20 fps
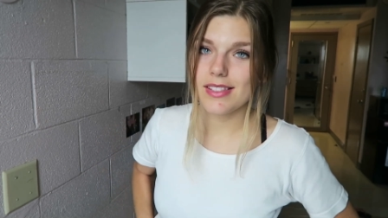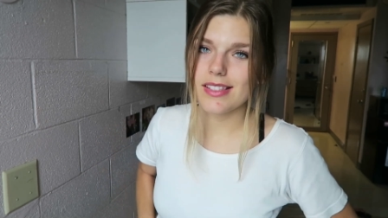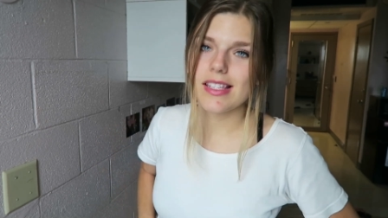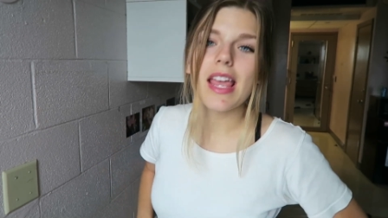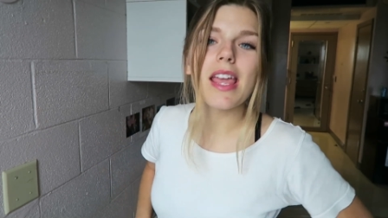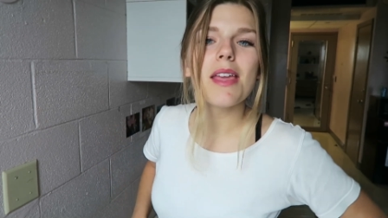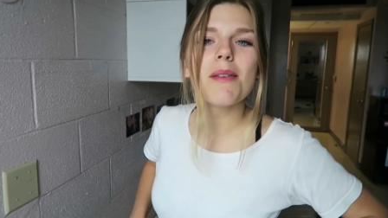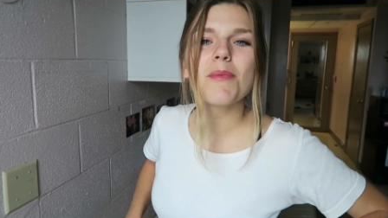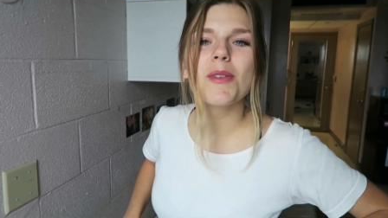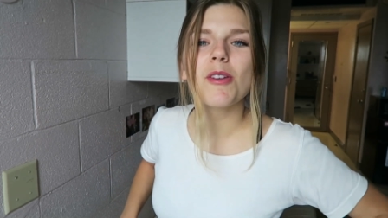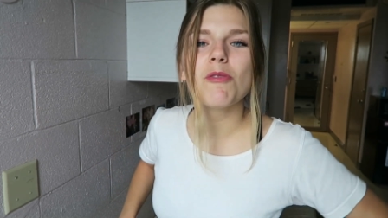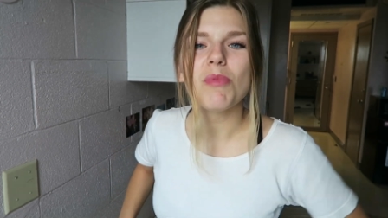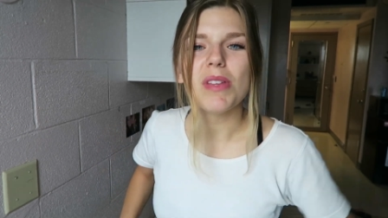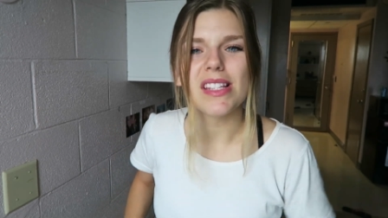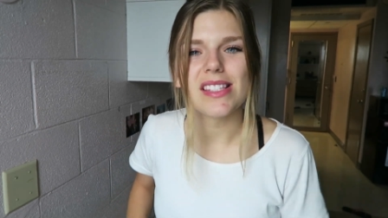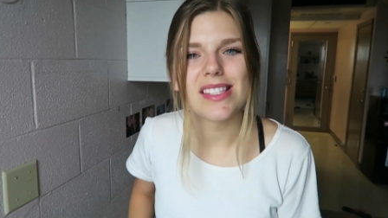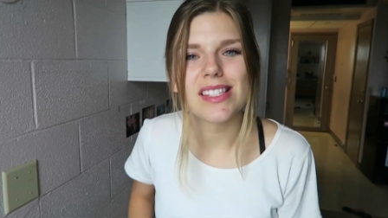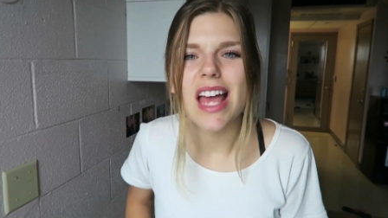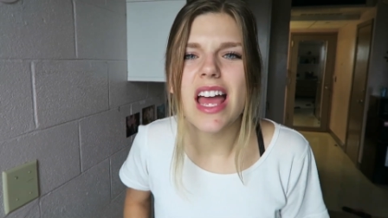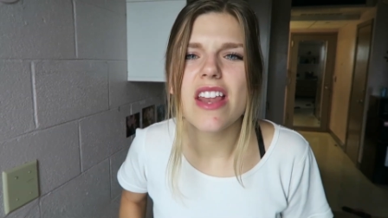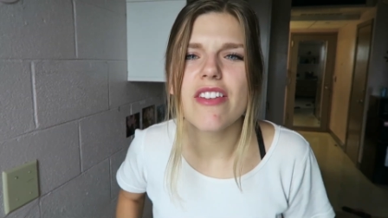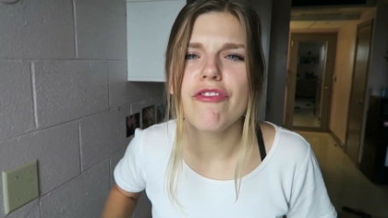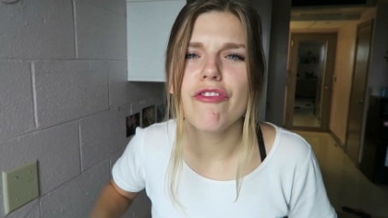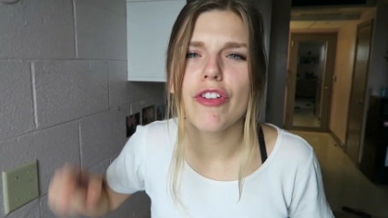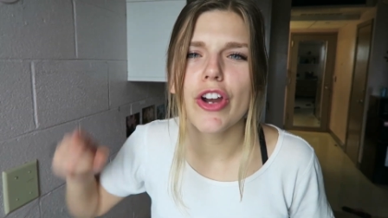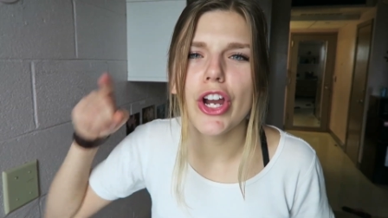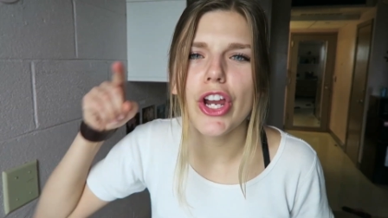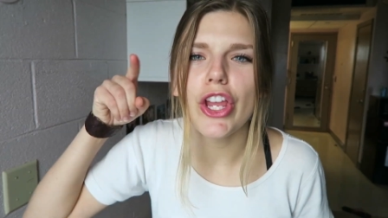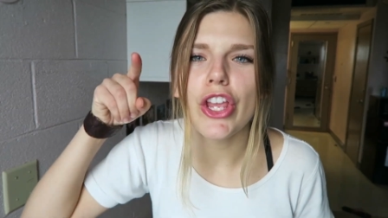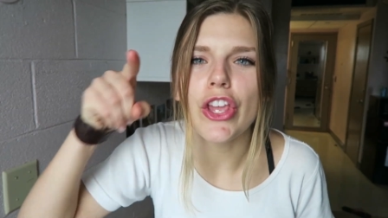same could be said
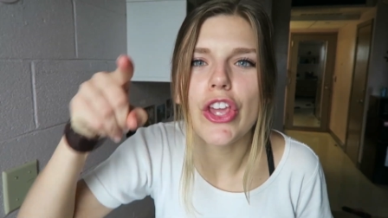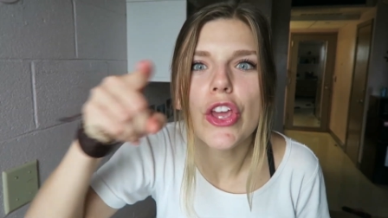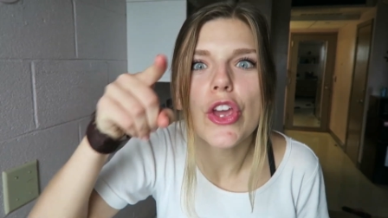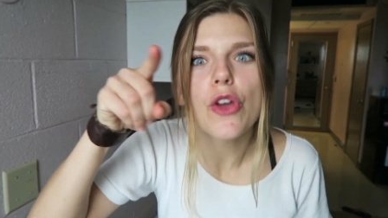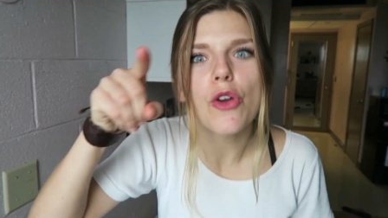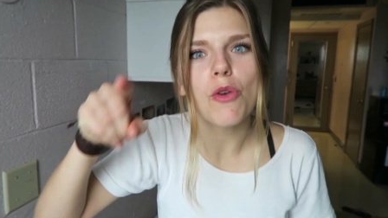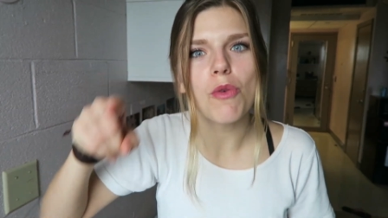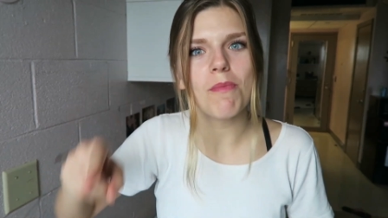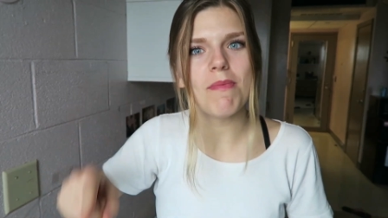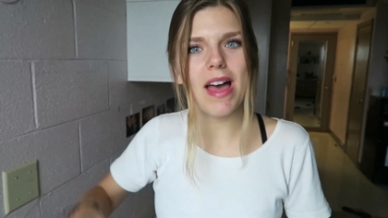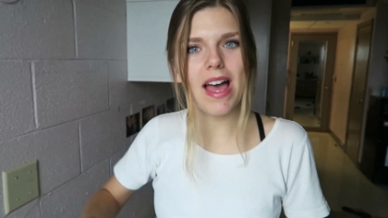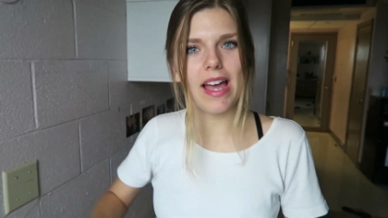for you,